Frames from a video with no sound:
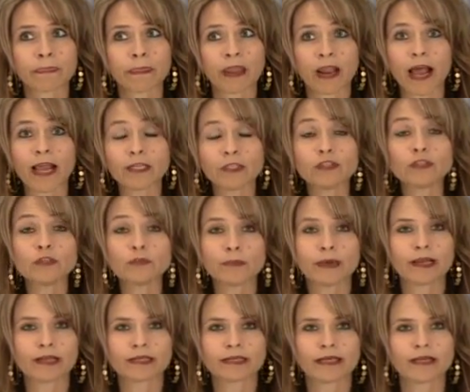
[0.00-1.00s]
And I do
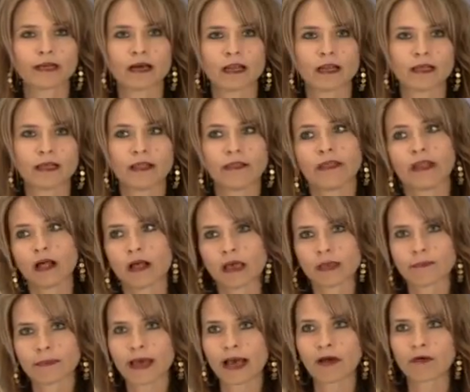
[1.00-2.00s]
meditate on it. And then I'll
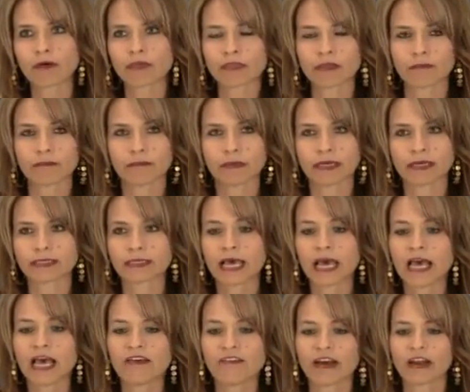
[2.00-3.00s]
get back with them. Because
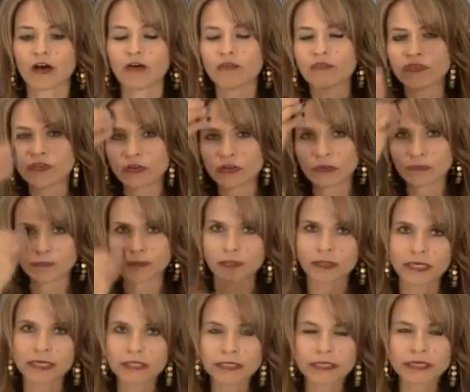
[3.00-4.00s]
if I don't feel
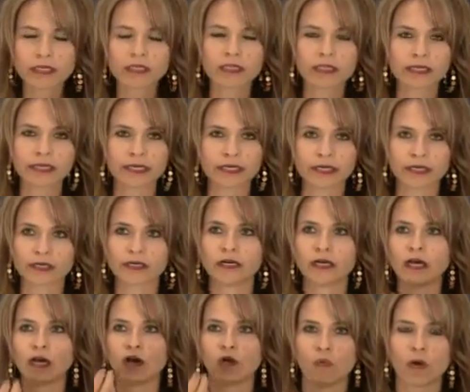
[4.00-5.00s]
completely clear
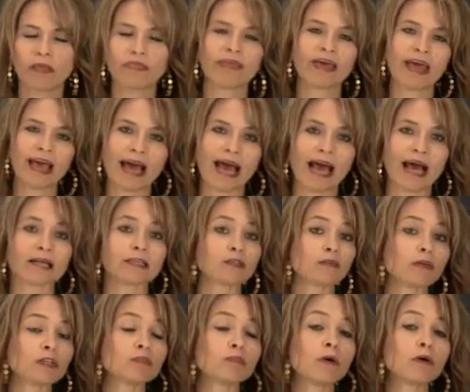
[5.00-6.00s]
when they
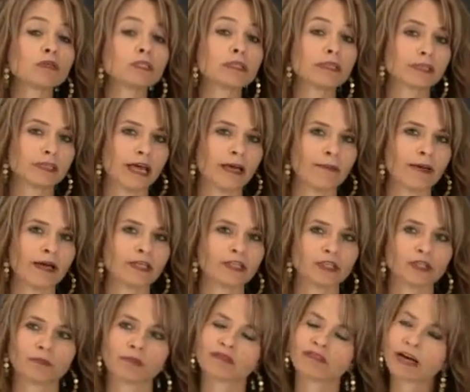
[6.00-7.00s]
ask, which most of the time I
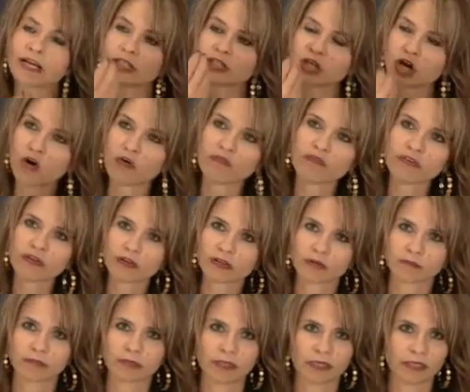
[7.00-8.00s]
do, but if I don't feel
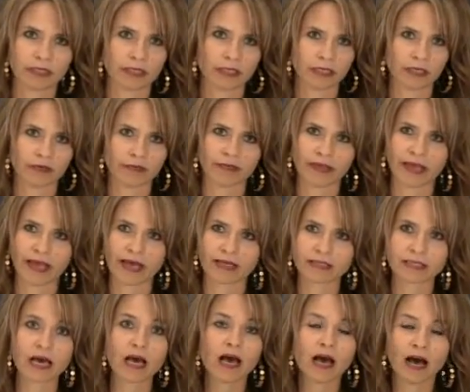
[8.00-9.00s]
completely clear when they
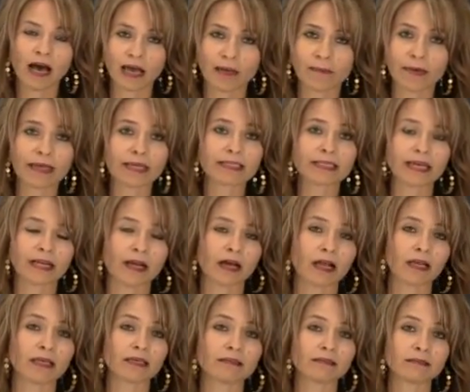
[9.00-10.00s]
ask, I meditate
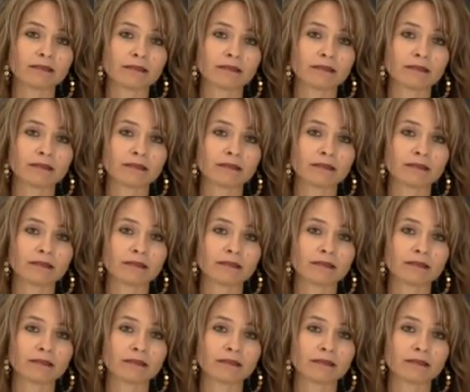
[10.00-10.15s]
on it.